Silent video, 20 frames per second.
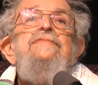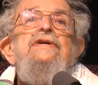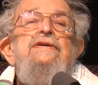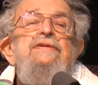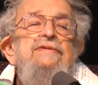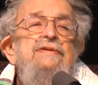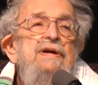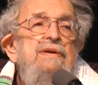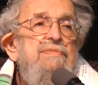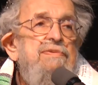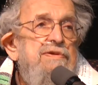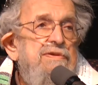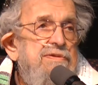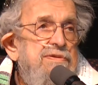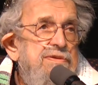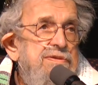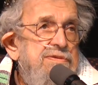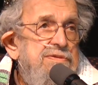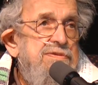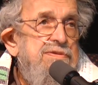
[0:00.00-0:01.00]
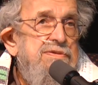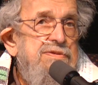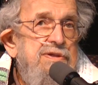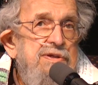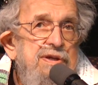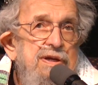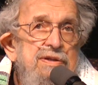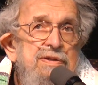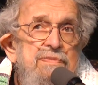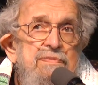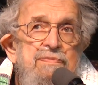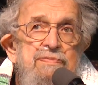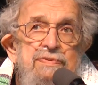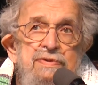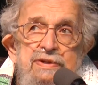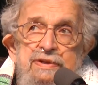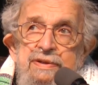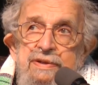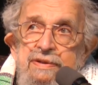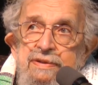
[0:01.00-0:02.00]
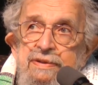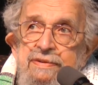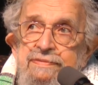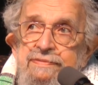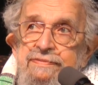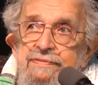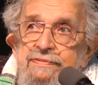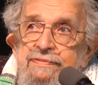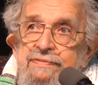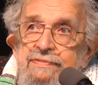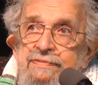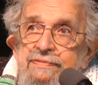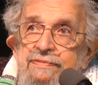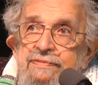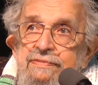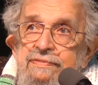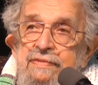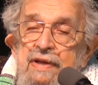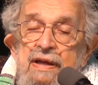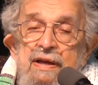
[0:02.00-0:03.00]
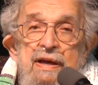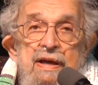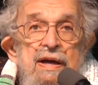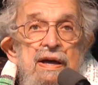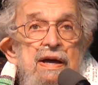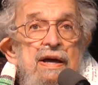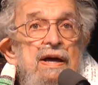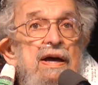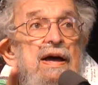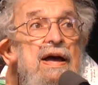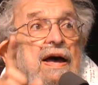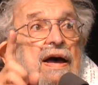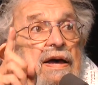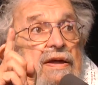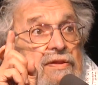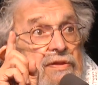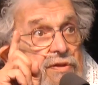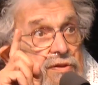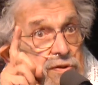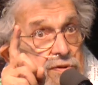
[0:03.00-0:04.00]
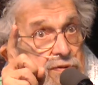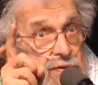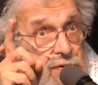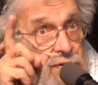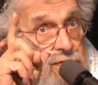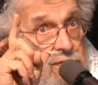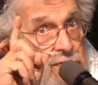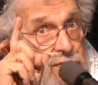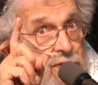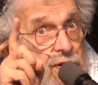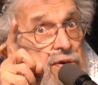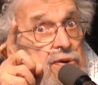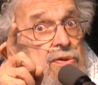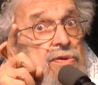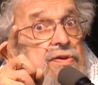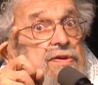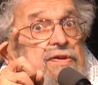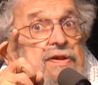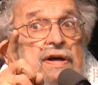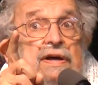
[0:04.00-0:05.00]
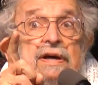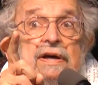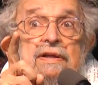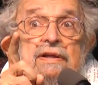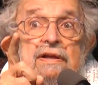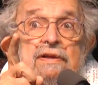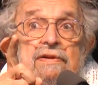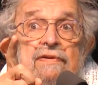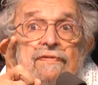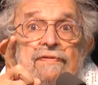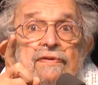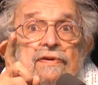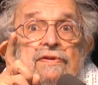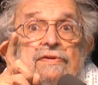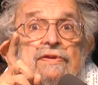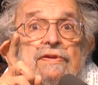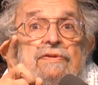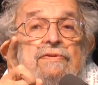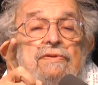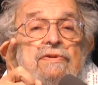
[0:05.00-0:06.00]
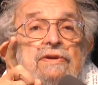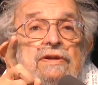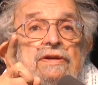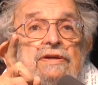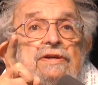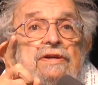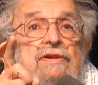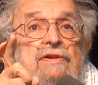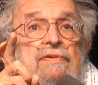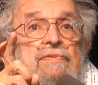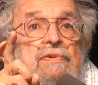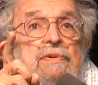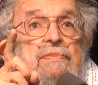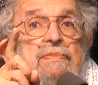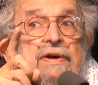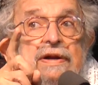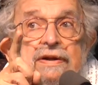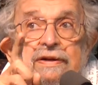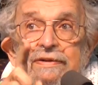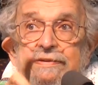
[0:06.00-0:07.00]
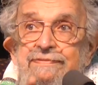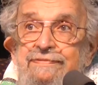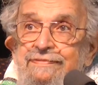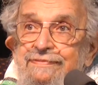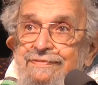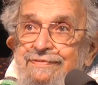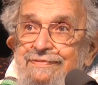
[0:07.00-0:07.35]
he's able to get them printed. And those who know say that the first two editions were better.